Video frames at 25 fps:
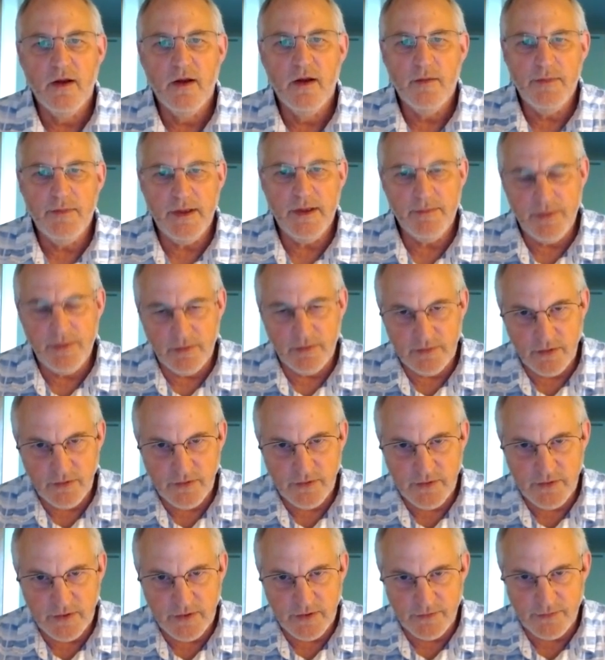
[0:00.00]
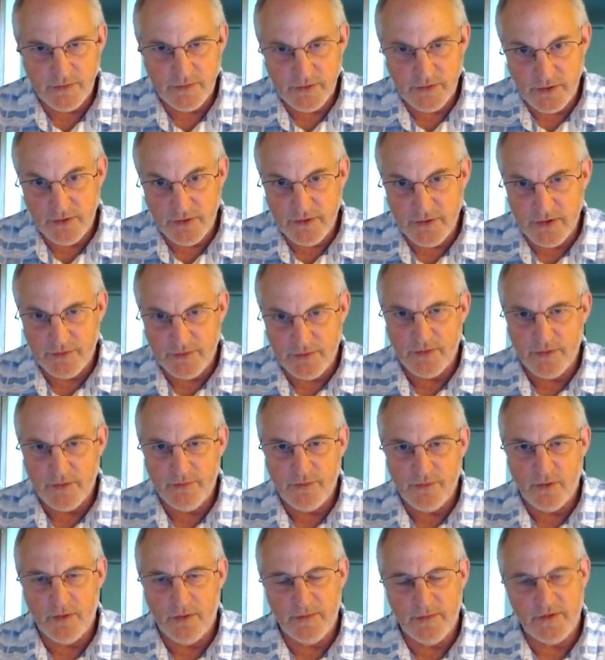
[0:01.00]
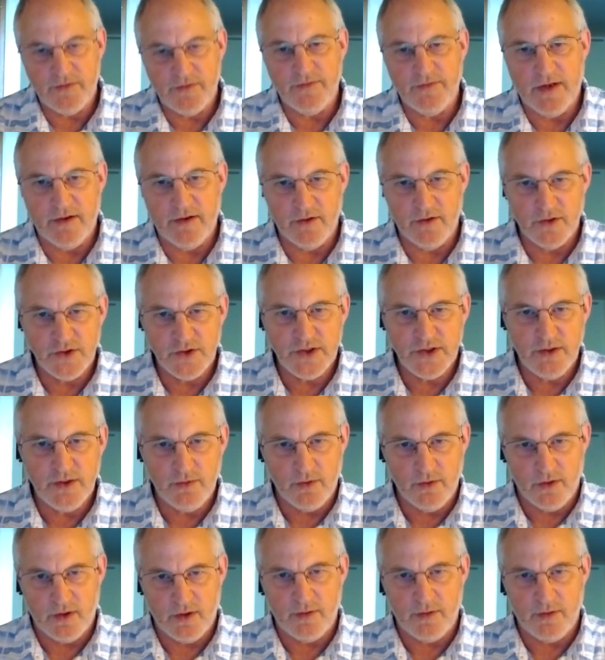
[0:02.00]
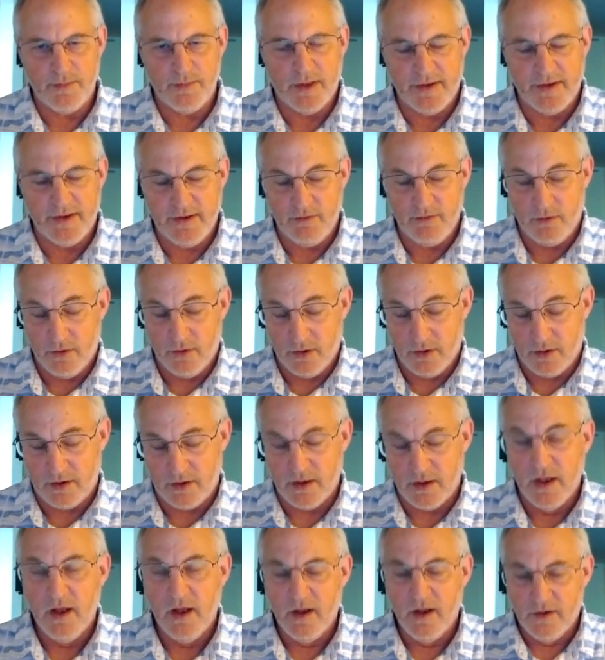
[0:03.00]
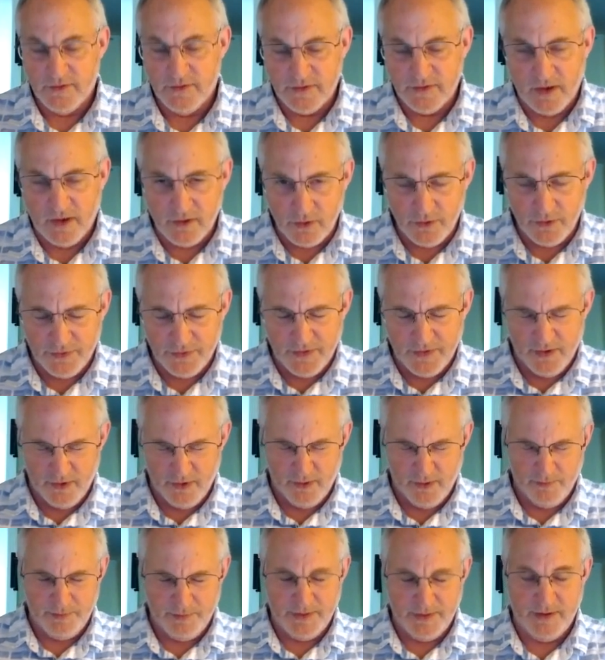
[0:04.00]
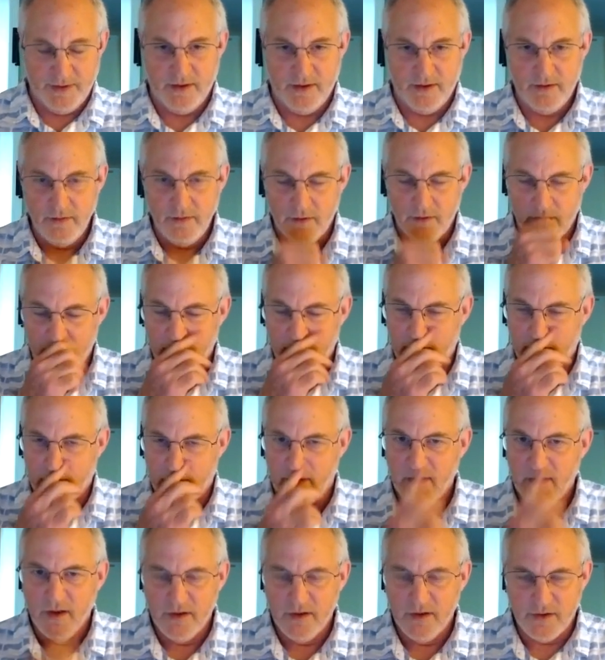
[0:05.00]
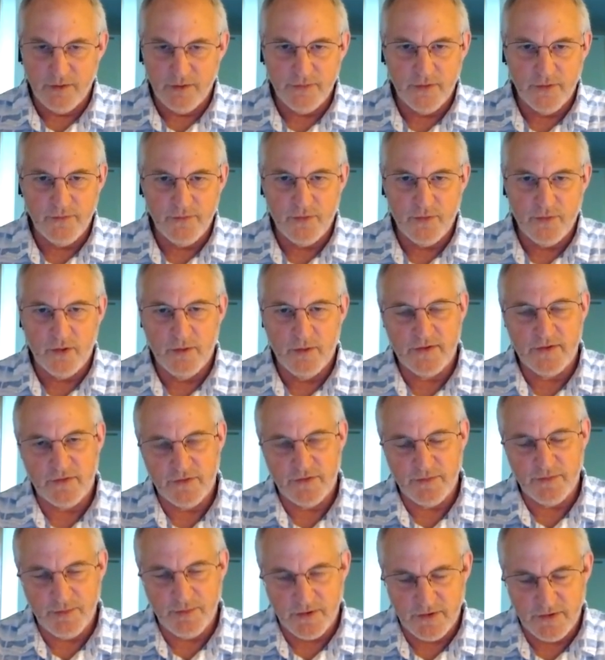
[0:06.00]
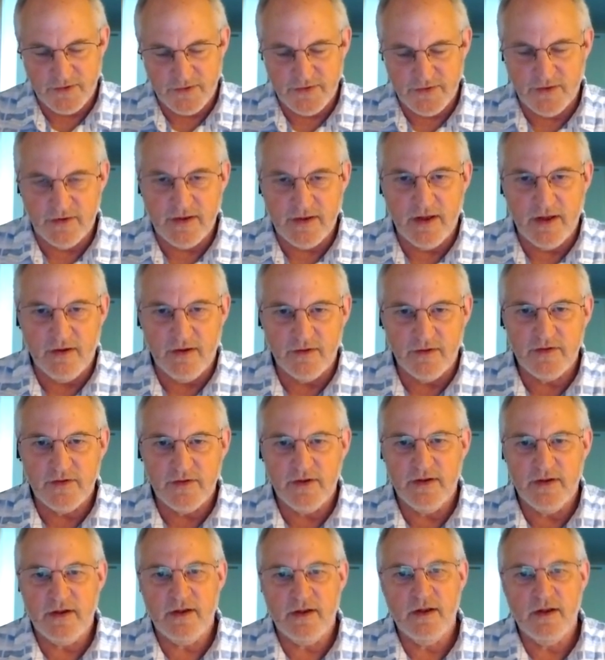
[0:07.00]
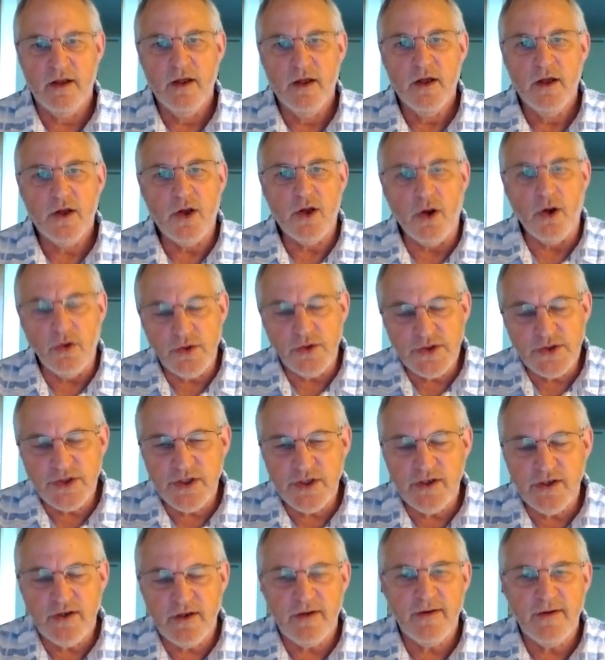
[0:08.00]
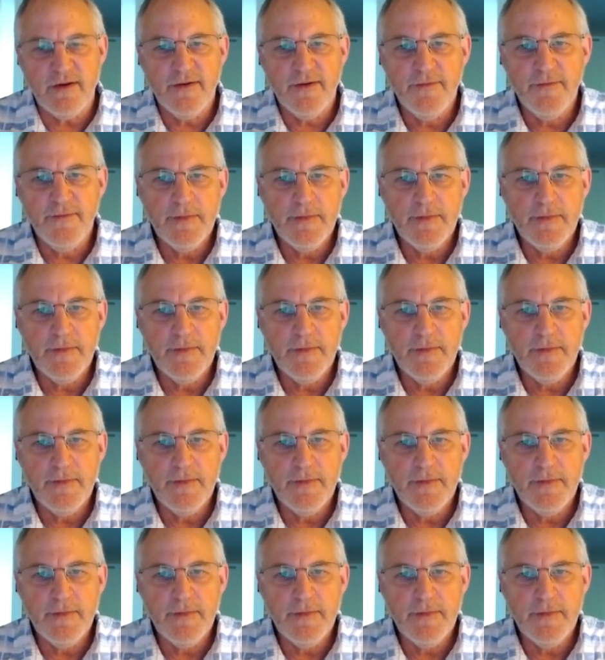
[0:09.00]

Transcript: People who do different forms of energy work, body work, psychotherapy, different forms of spiritual counseling, coaching.